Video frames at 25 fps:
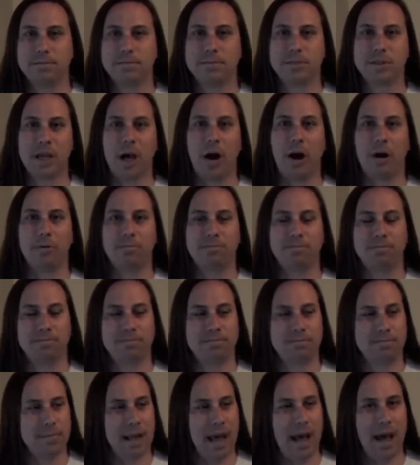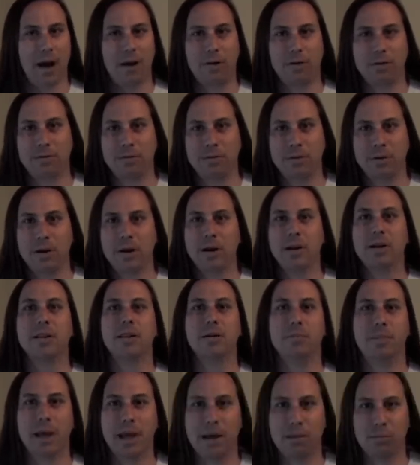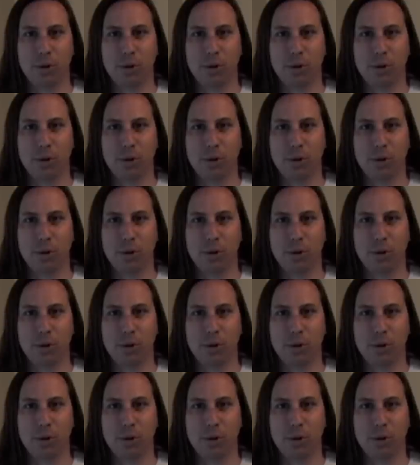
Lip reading: So, now, the Bay